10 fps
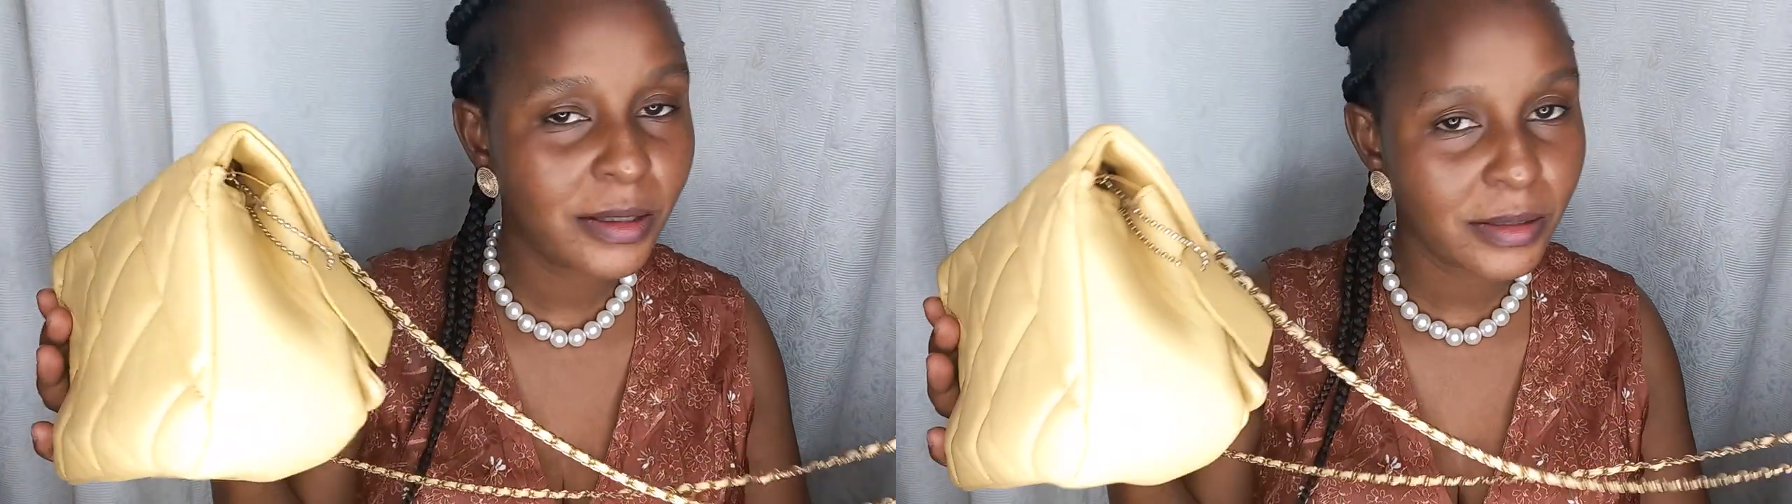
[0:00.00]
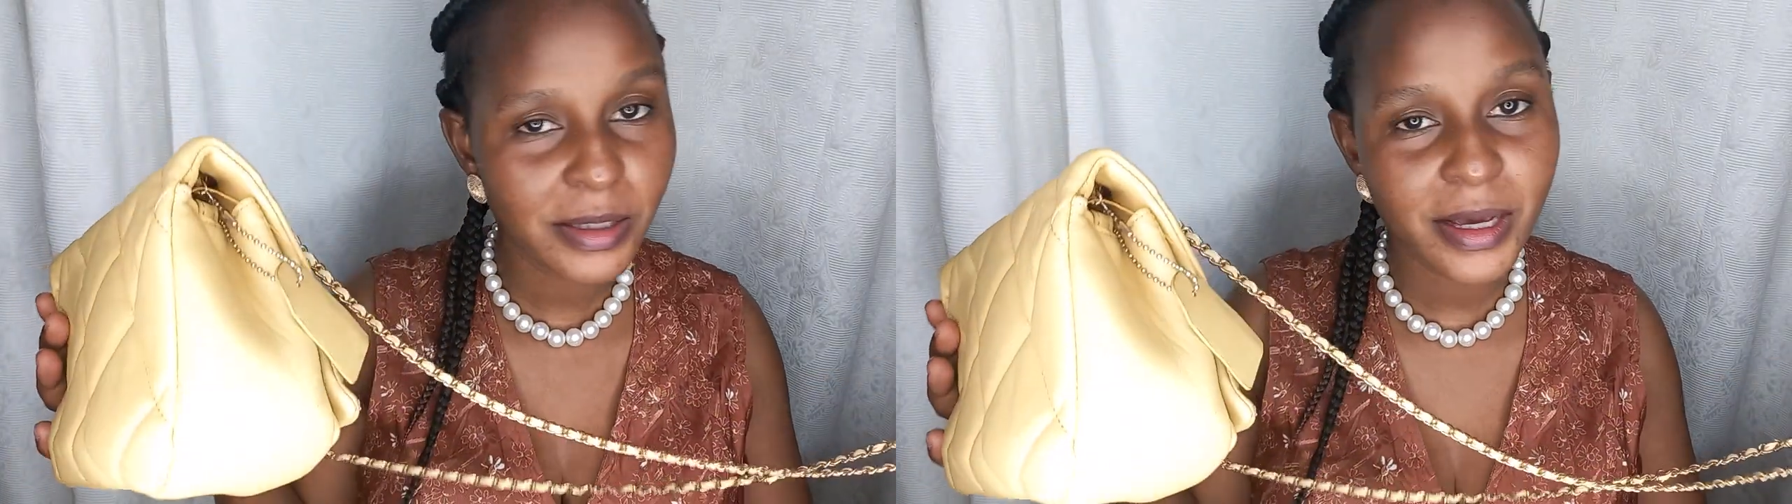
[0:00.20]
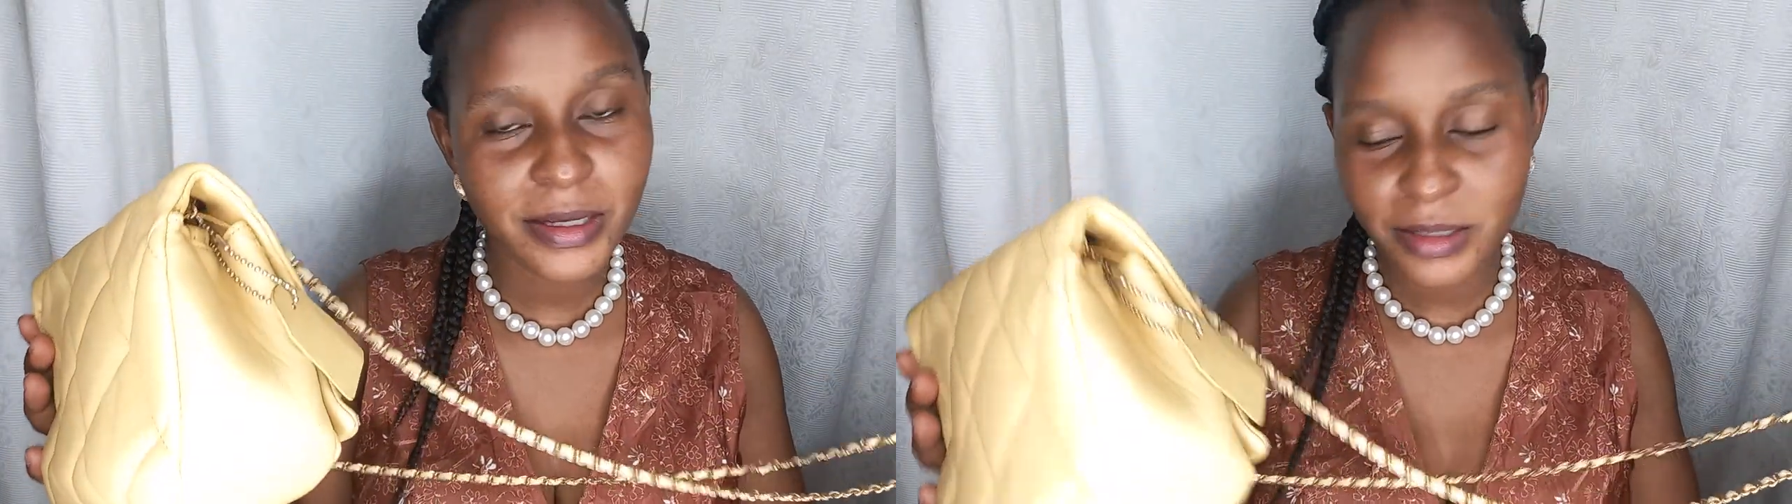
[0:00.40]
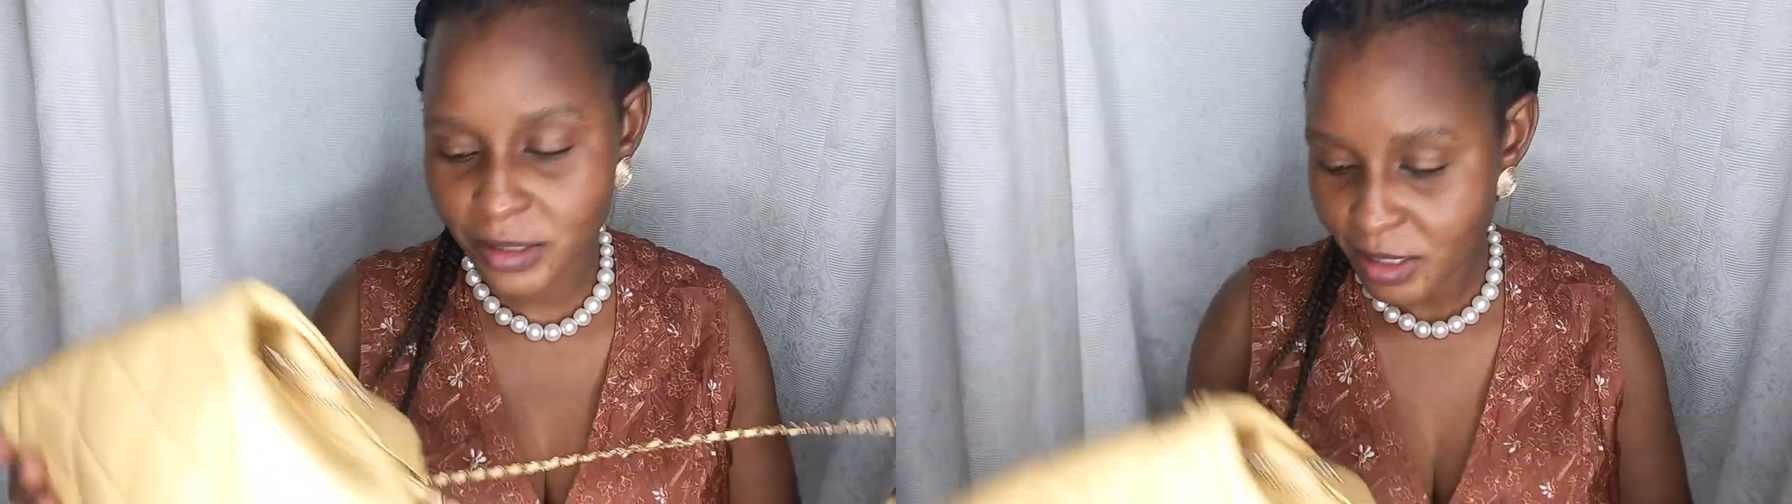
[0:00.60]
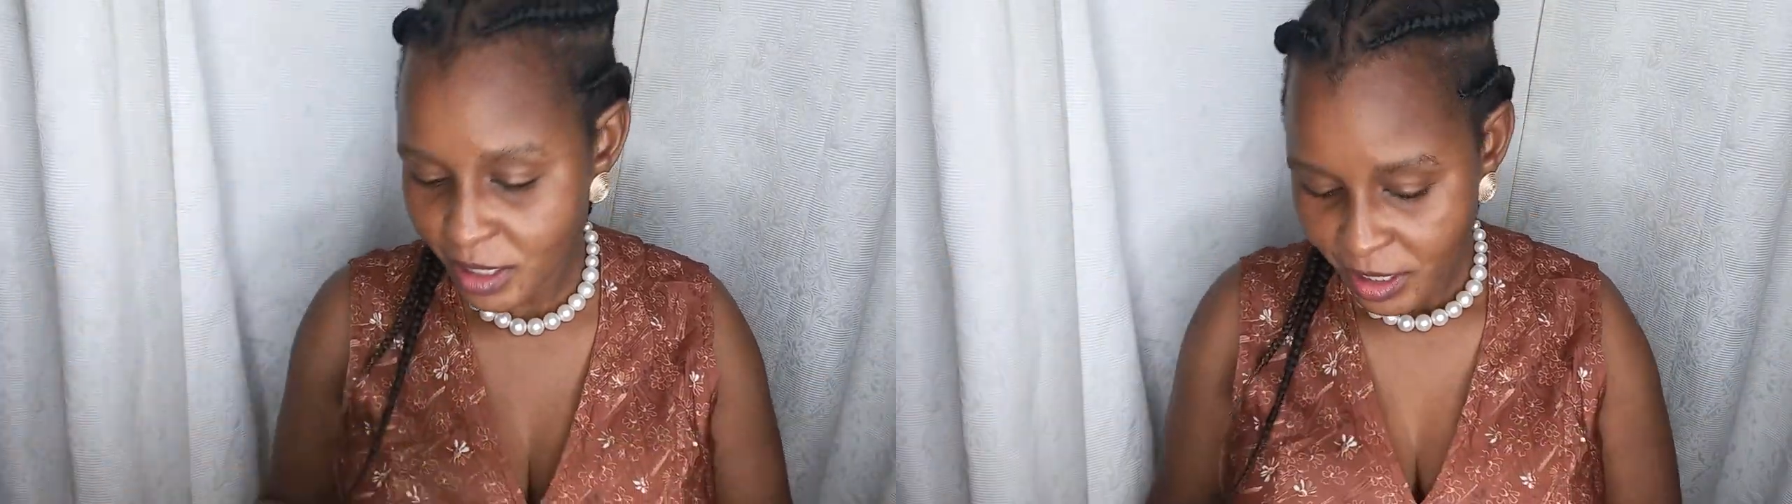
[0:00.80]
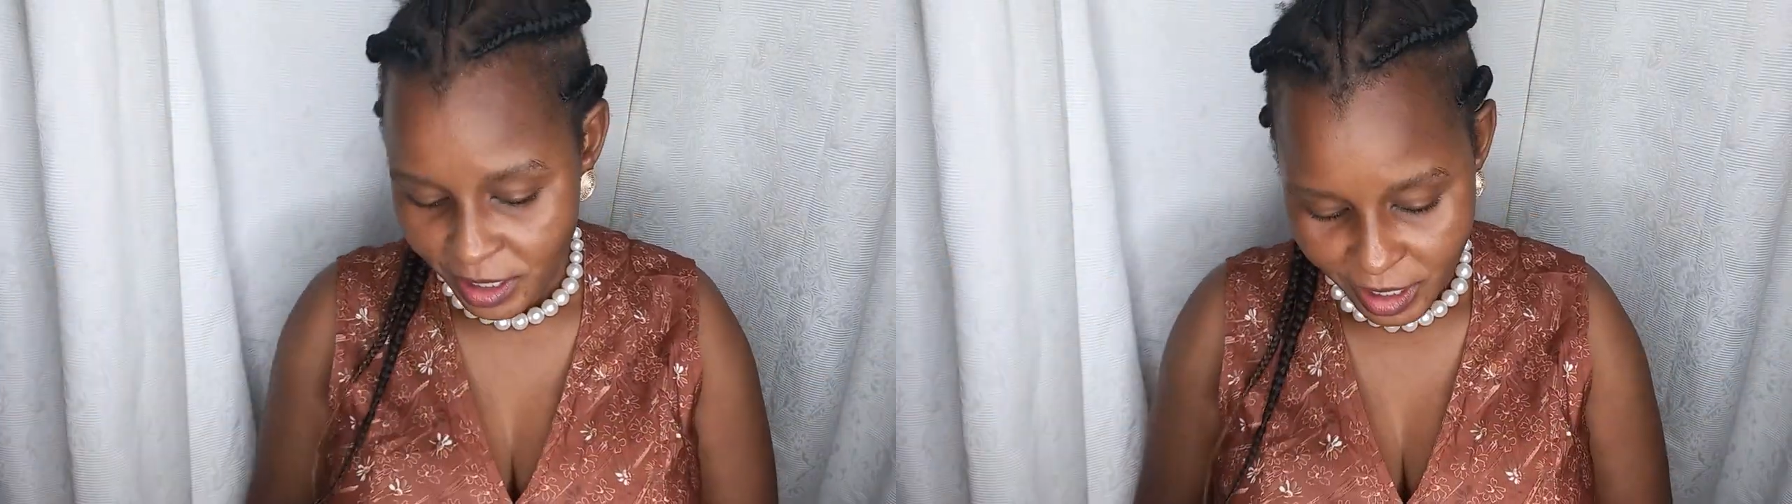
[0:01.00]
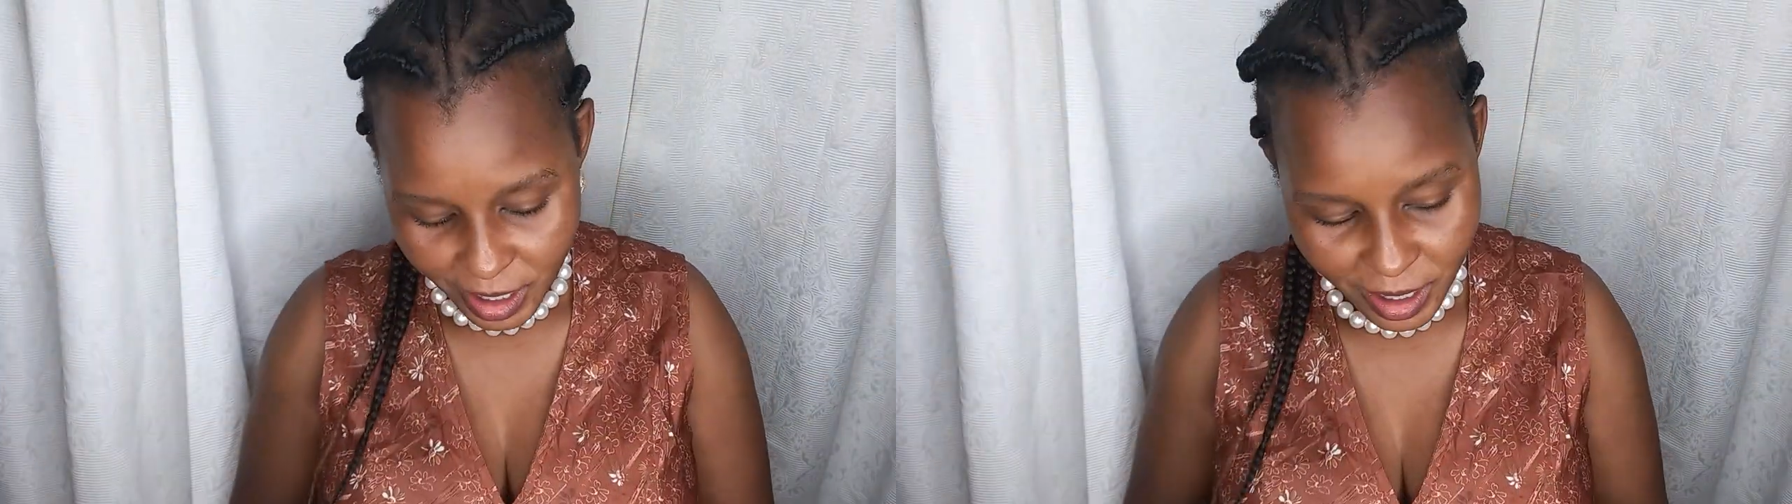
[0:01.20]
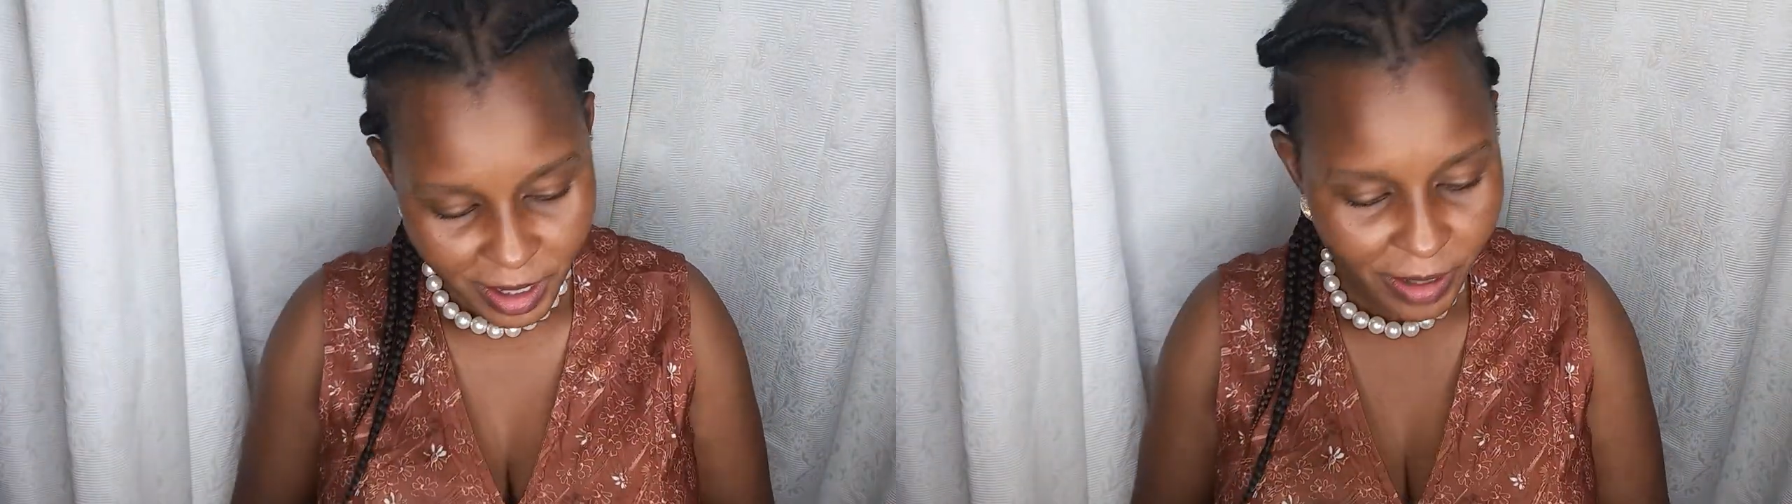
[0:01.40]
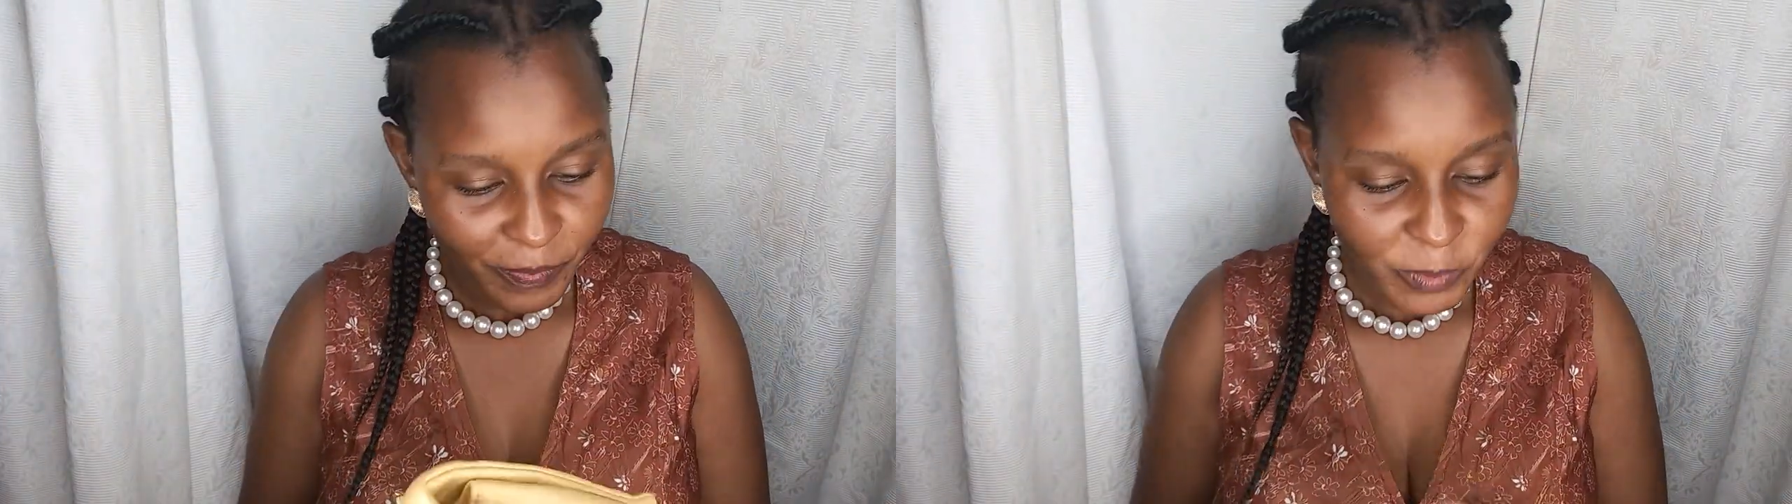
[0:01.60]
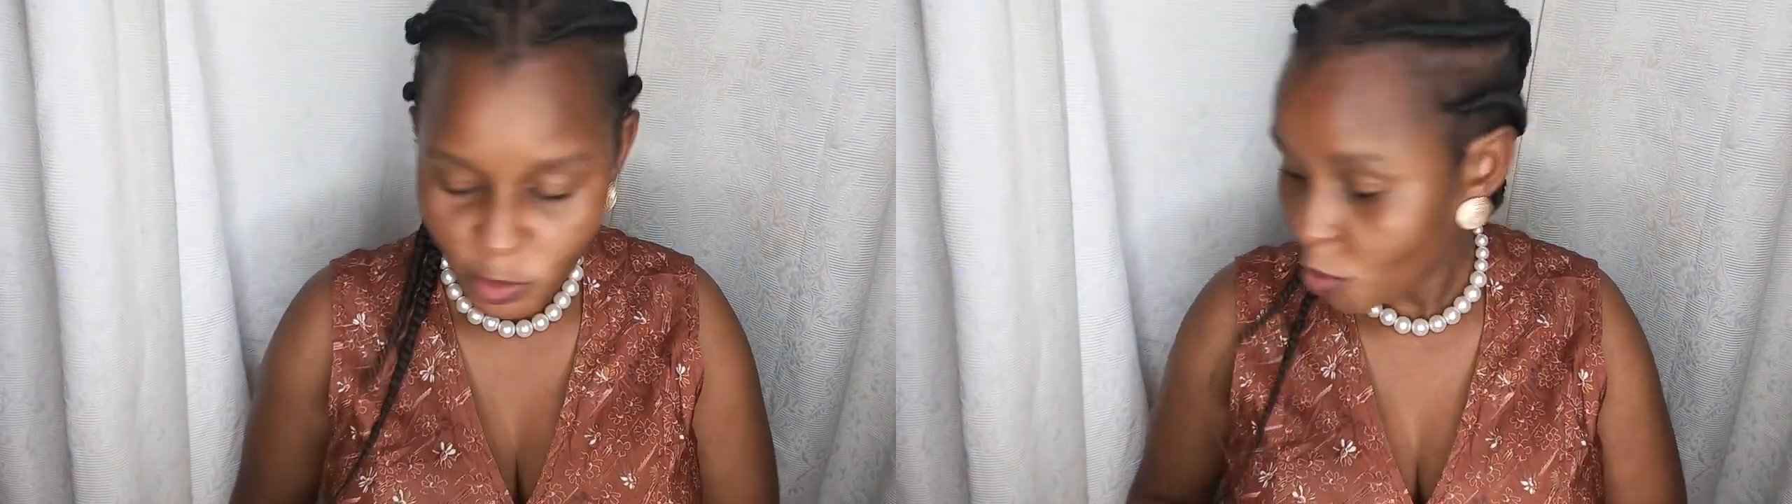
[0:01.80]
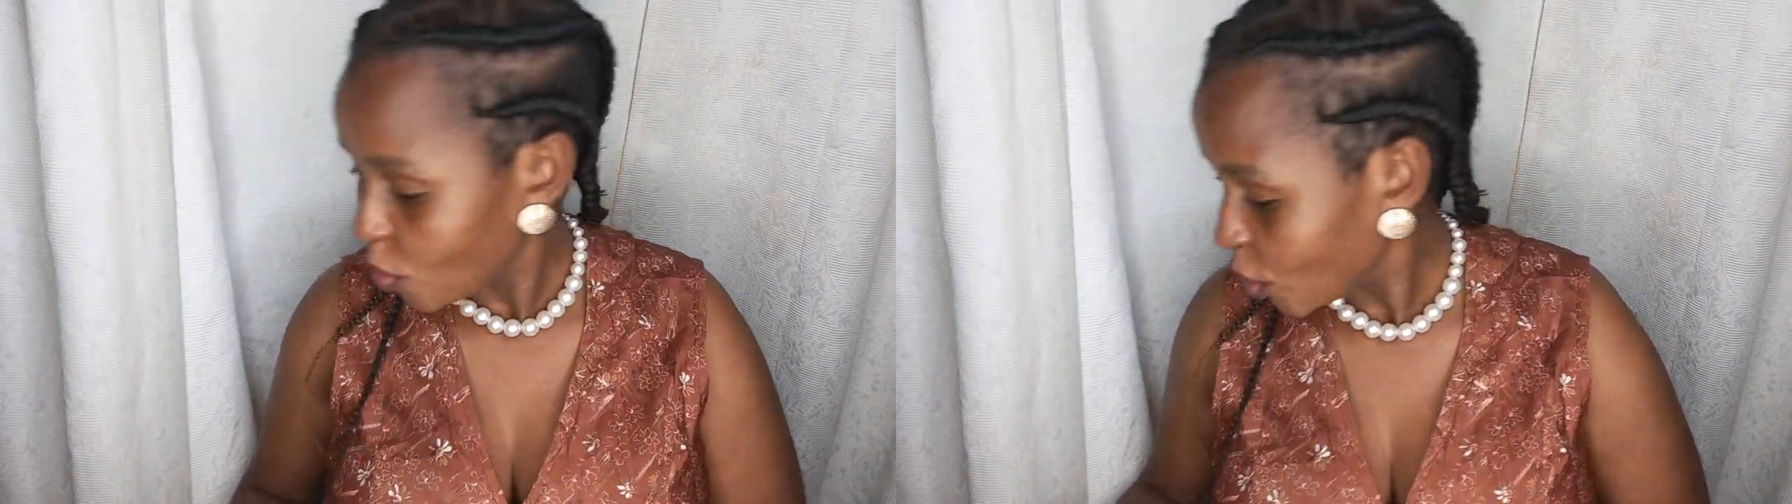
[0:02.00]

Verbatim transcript: yes uh, so